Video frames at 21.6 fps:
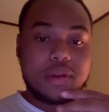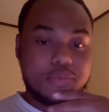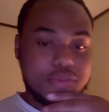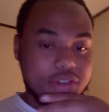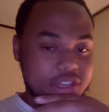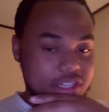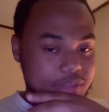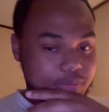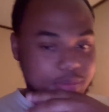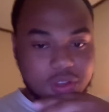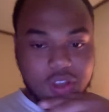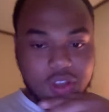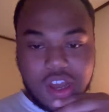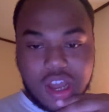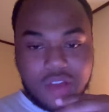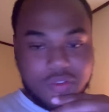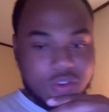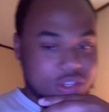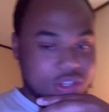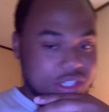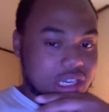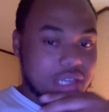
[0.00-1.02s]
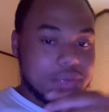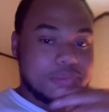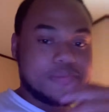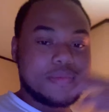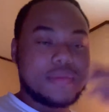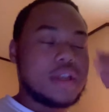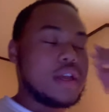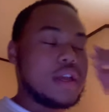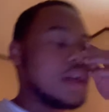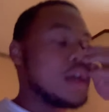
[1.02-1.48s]
Piss Me Off or
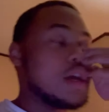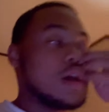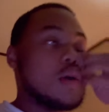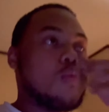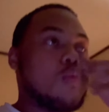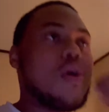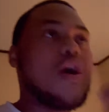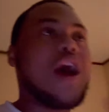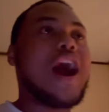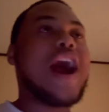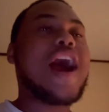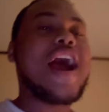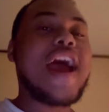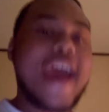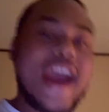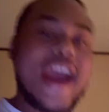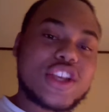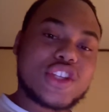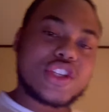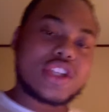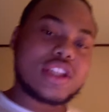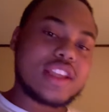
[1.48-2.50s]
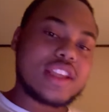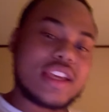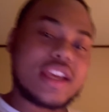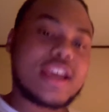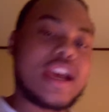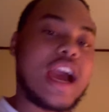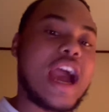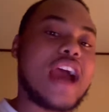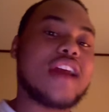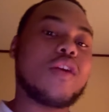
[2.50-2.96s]
something. Well, I actually
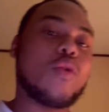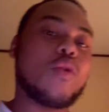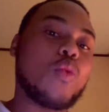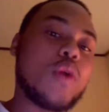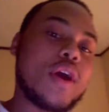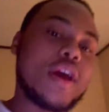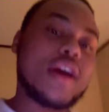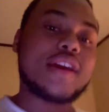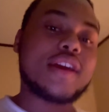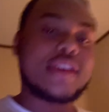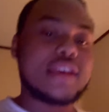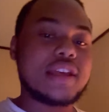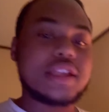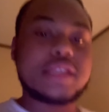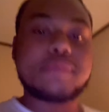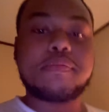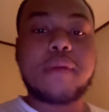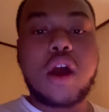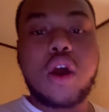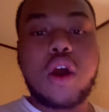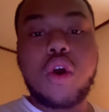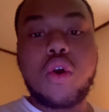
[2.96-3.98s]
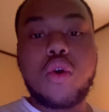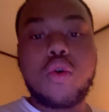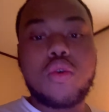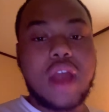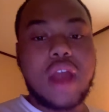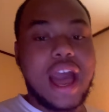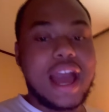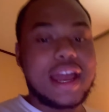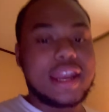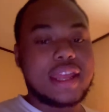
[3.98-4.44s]
kind of went against my own
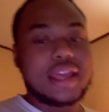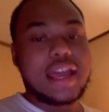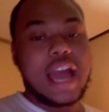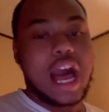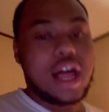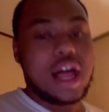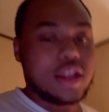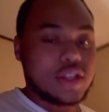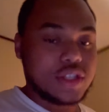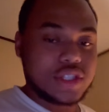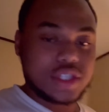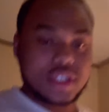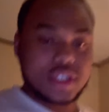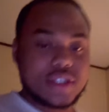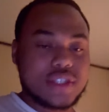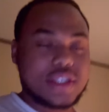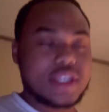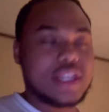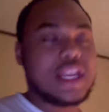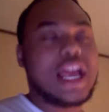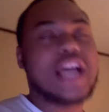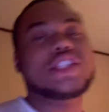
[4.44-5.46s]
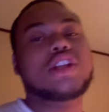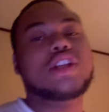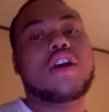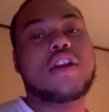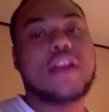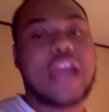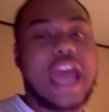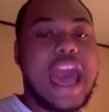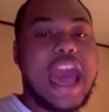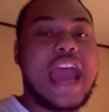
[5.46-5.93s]
ideologies, and I
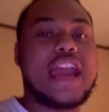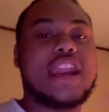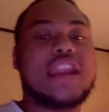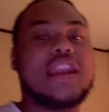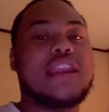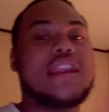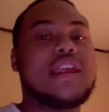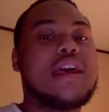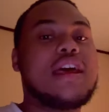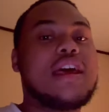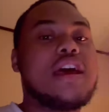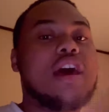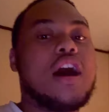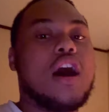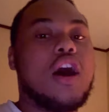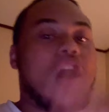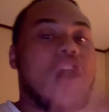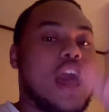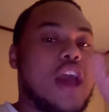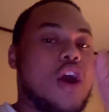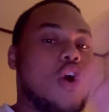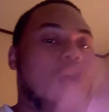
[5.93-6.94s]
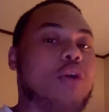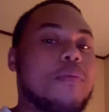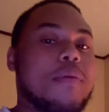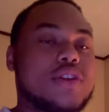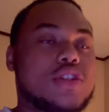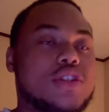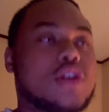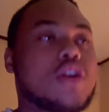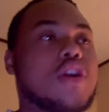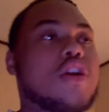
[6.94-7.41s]
started adding a whole
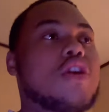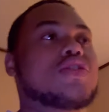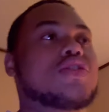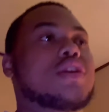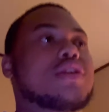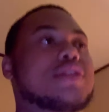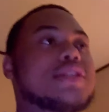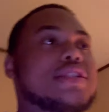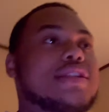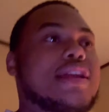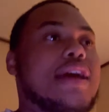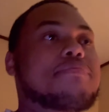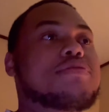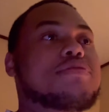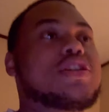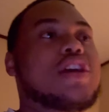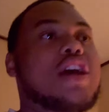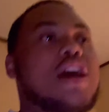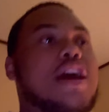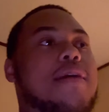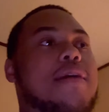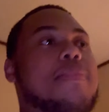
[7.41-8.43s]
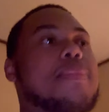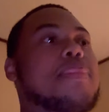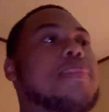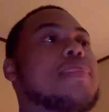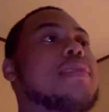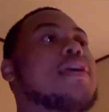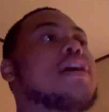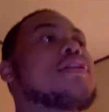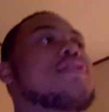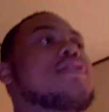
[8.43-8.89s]
bunch of girls on Snapchat,
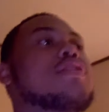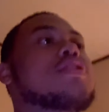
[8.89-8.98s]
and then